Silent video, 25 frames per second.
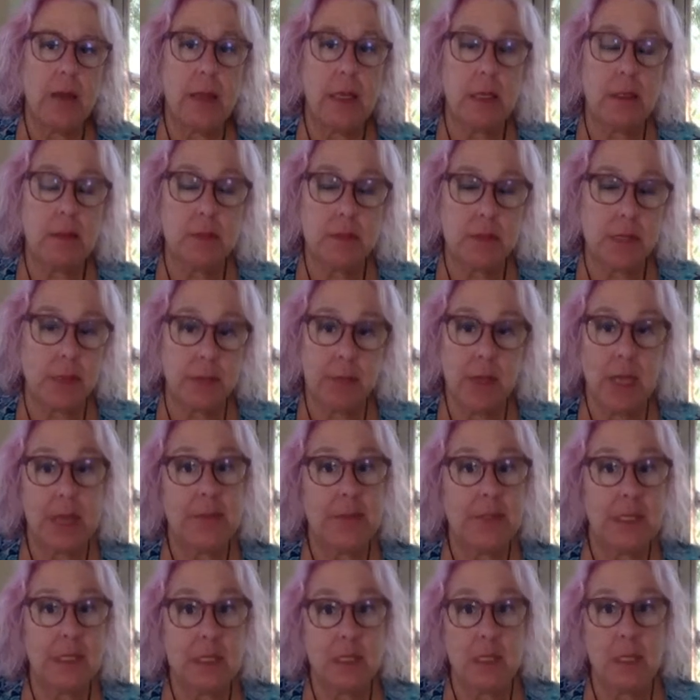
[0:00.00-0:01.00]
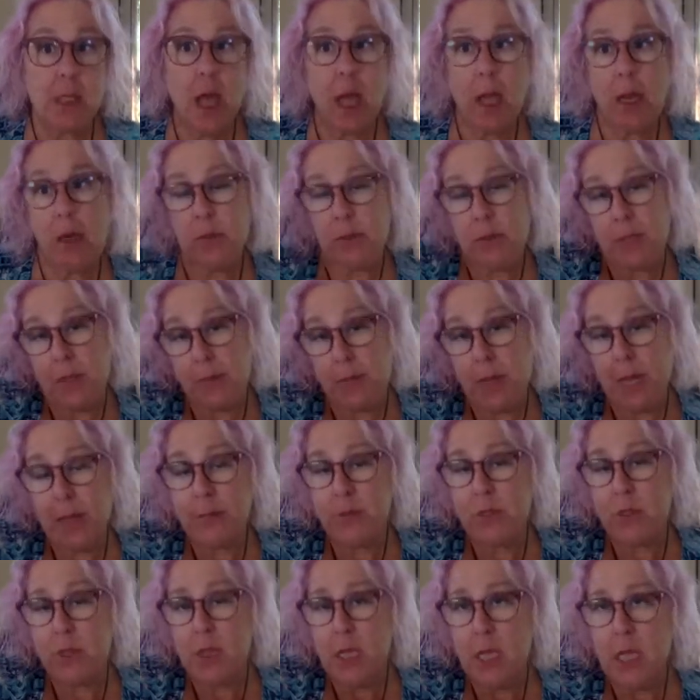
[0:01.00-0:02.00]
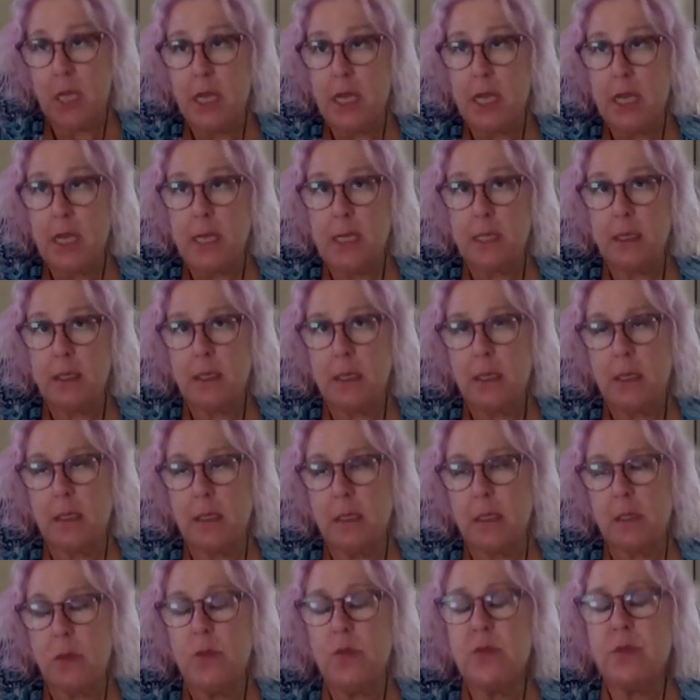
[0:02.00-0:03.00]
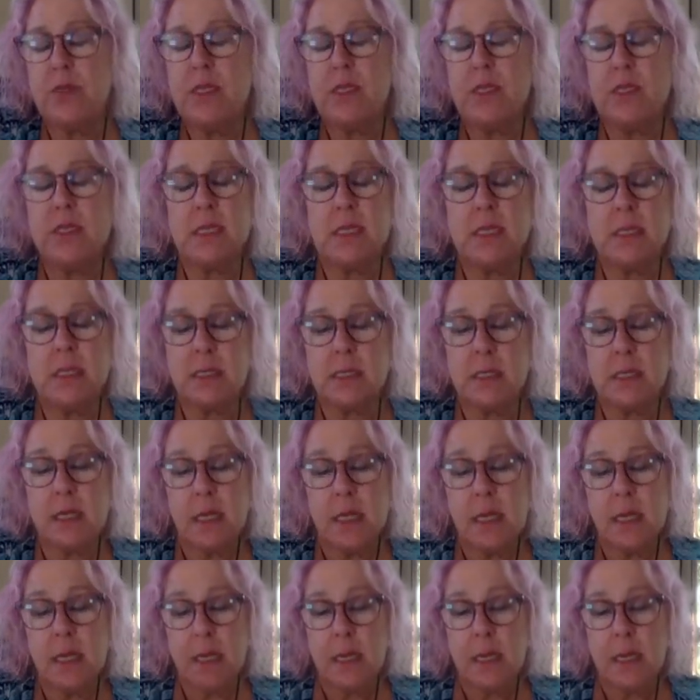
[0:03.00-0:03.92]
And sometimes it's not, or sometimes it loses its